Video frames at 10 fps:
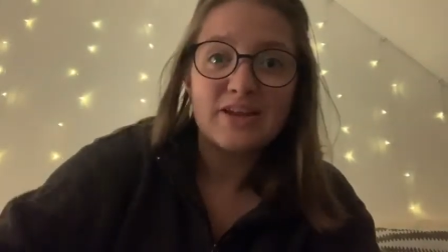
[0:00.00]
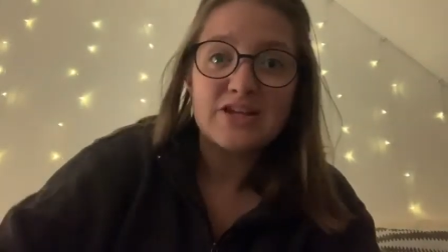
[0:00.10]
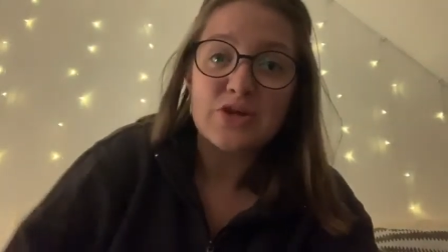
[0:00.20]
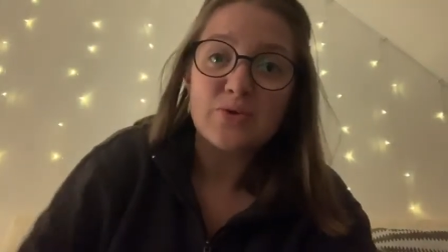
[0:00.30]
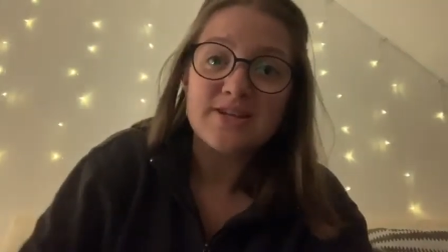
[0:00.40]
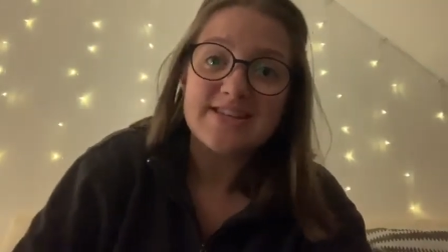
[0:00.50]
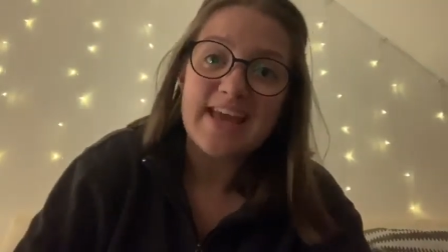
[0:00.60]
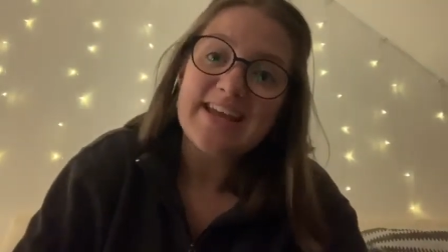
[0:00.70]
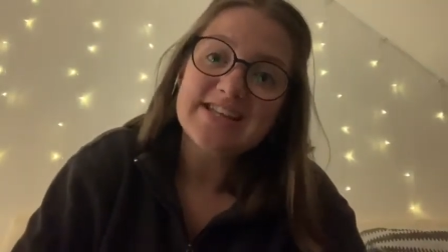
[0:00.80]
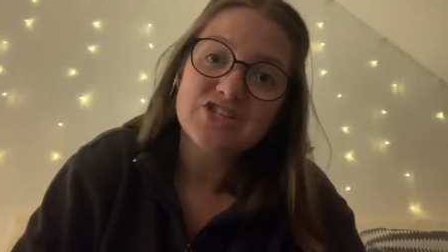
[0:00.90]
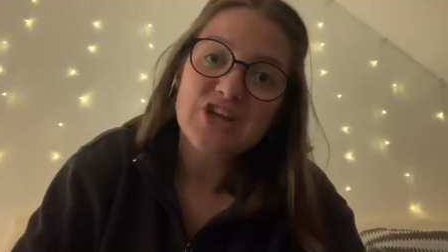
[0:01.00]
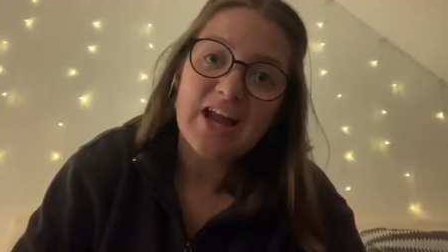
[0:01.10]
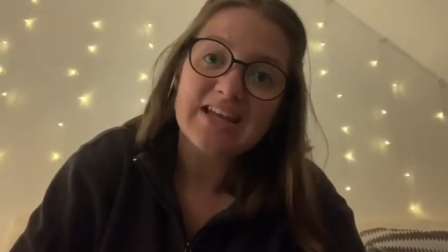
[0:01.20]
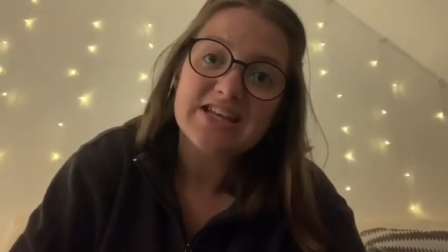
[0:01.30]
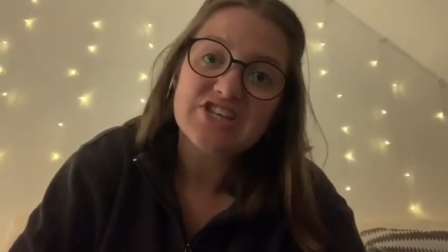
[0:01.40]
So today's
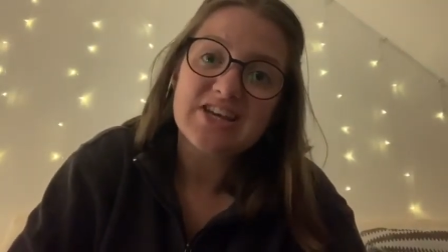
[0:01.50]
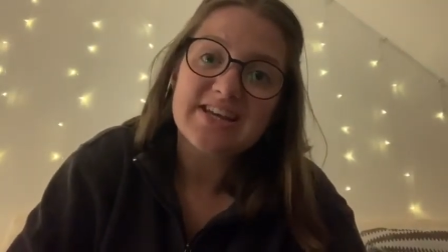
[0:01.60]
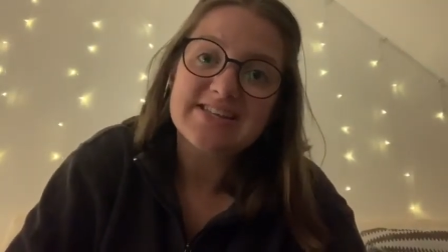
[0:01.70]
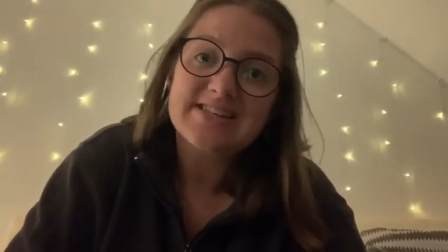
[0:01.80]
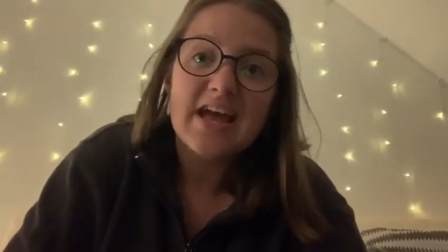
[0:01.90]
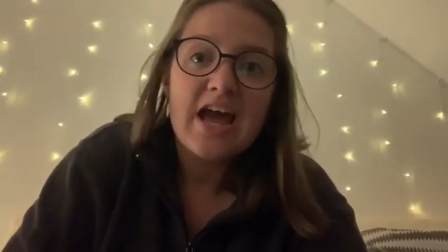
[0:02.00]
challenge is